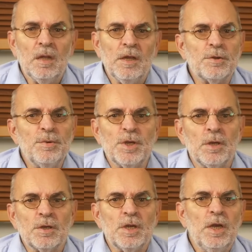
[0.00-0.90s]
This
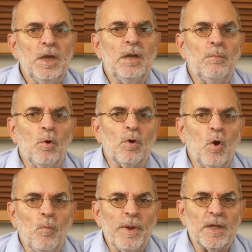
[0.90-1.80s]
results in a more
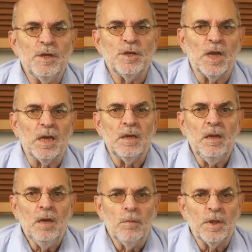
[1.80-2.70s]
compact
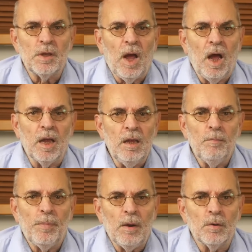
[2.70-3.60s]
design with a high
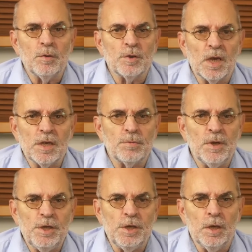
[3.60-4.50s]
power to size
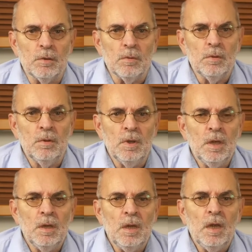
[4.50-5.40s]
ratio.
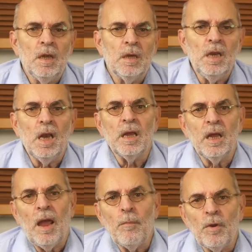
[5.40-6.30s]

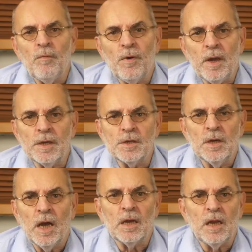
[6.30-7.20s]
Nilai amplifiers
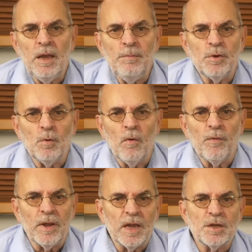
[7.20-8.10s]
are claimed to
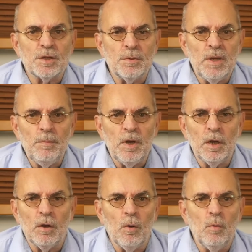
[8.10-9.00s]
offer
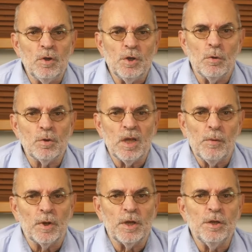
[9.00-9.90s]
extremely low total
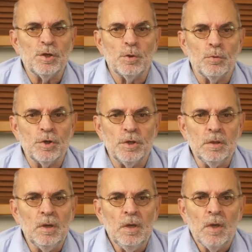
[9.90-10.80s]
harmonic
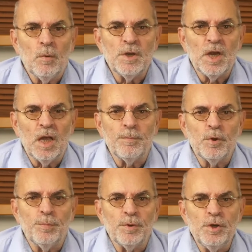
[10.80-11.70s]
distortion, which help
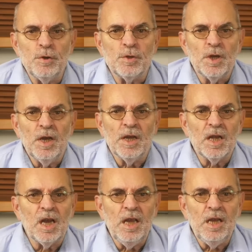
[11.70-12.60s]
to produce a
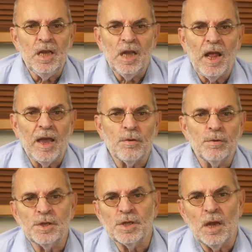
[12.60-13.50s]
clean and
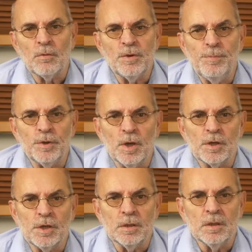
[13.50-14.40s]
accurate sound
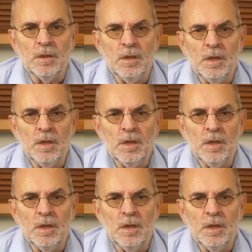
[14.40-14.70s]
reproduction.